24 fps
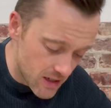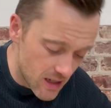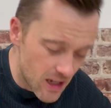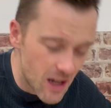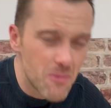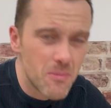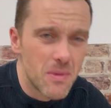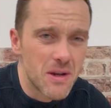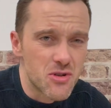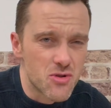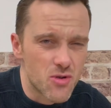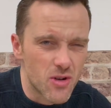
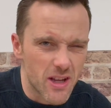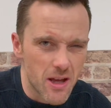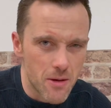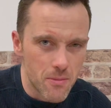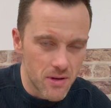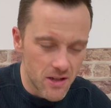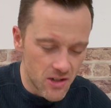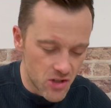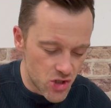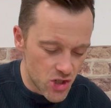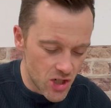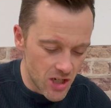Make sure I get a bit
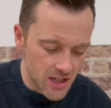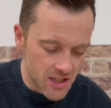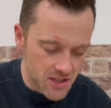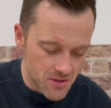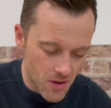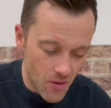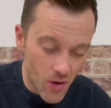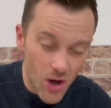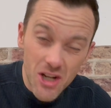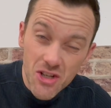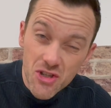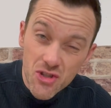of chili as well.
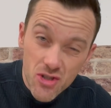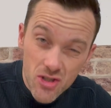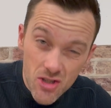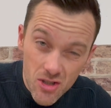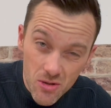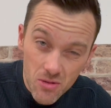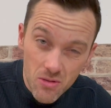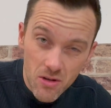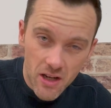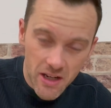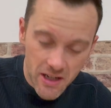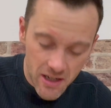I do
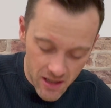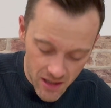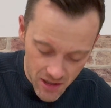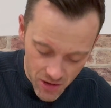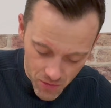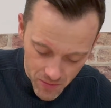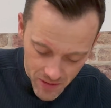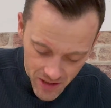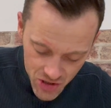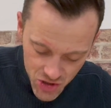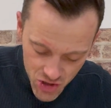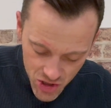like a little
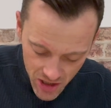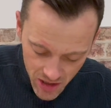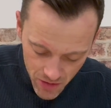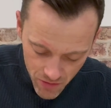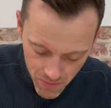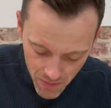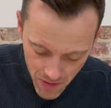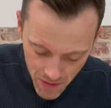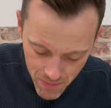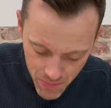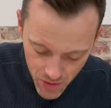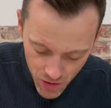bit of chili with my
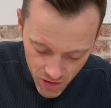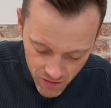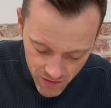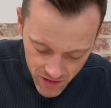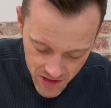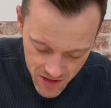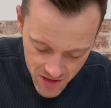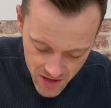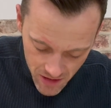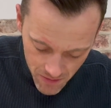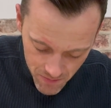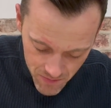porridge
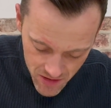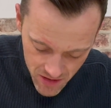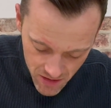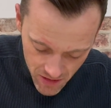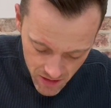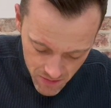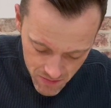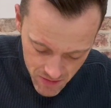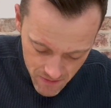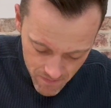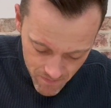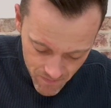sometimes.